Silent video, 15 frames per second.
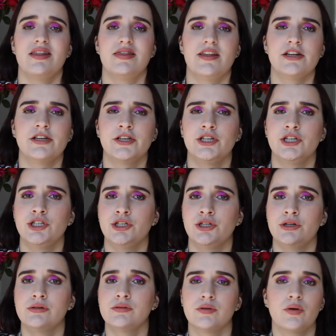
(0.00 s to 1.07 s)
then
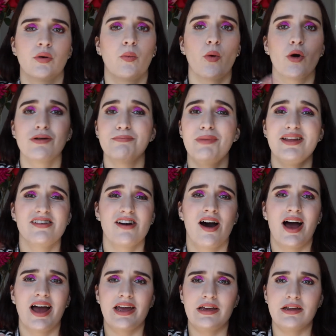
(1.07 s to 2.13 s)
you won't be
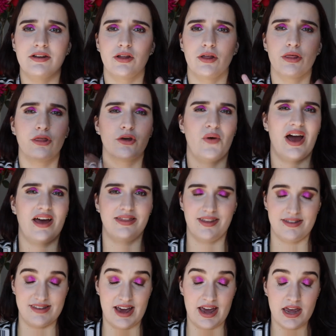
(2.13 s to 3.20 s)
tired throughout the
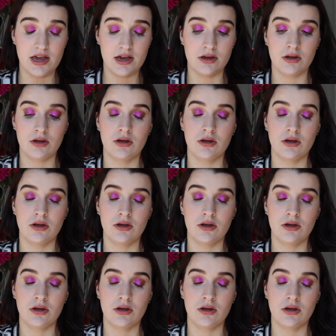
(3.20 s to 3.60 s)
day.